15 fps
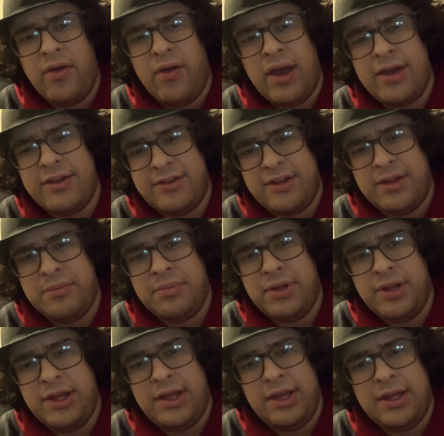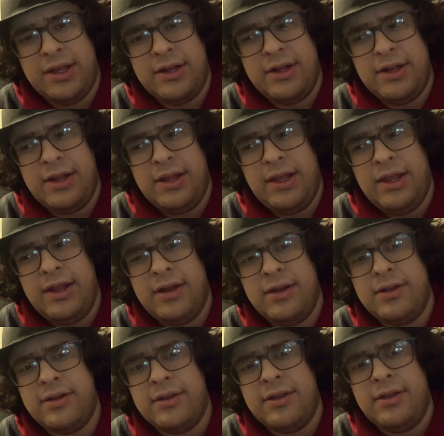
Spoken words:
as I am playing it. And